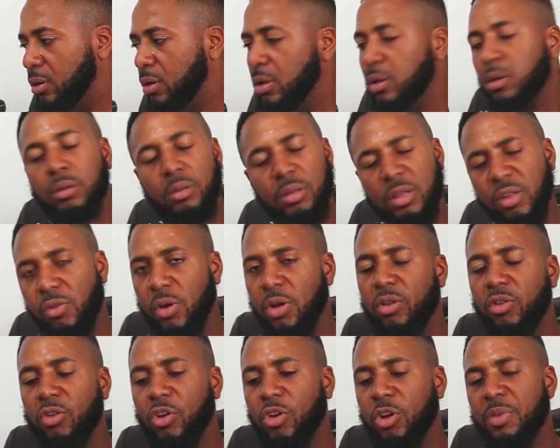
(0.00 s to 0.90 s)
This one is
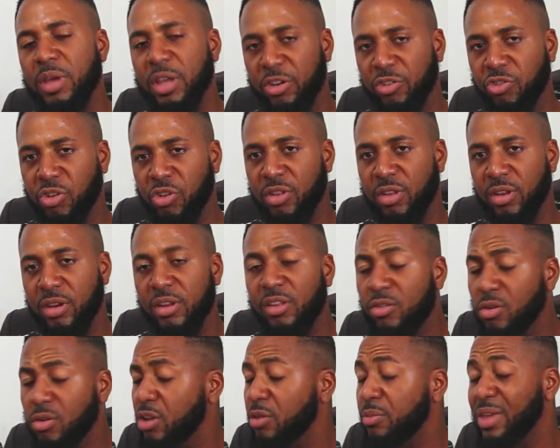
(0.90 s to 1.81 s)
going to be interesting. This one is
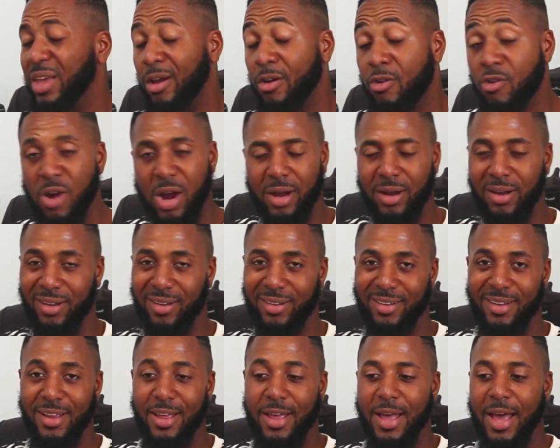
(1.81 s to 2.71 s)
going to be a cracker.
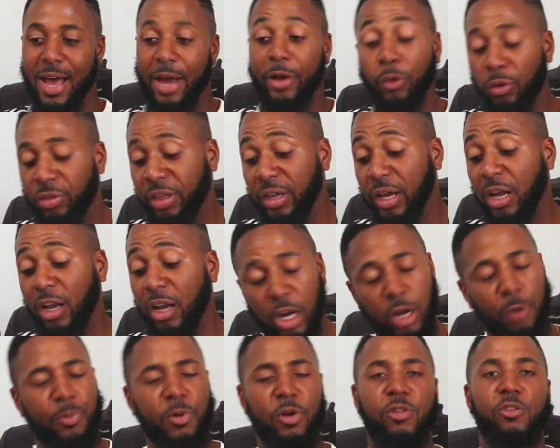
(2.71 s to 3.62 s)
I do think a lot of
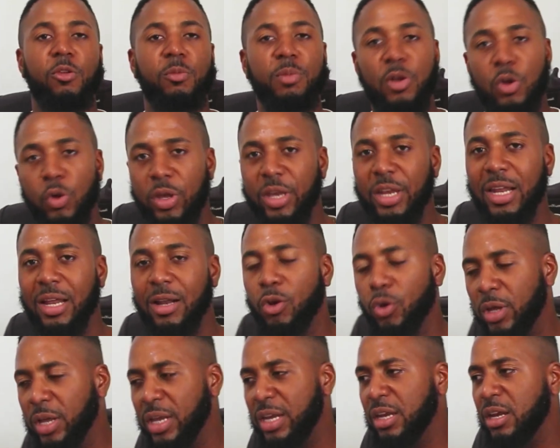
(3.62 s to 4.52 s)
persons will be looking
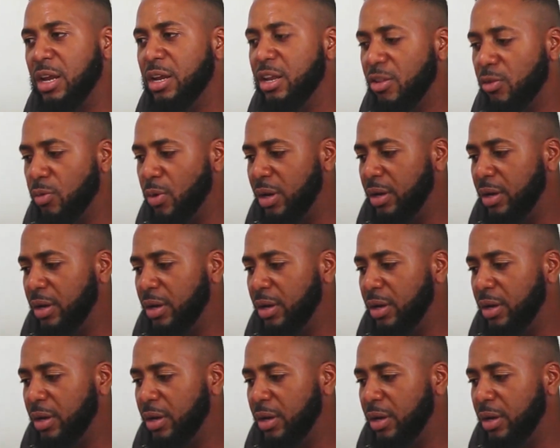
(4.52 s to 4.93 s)
in on this one.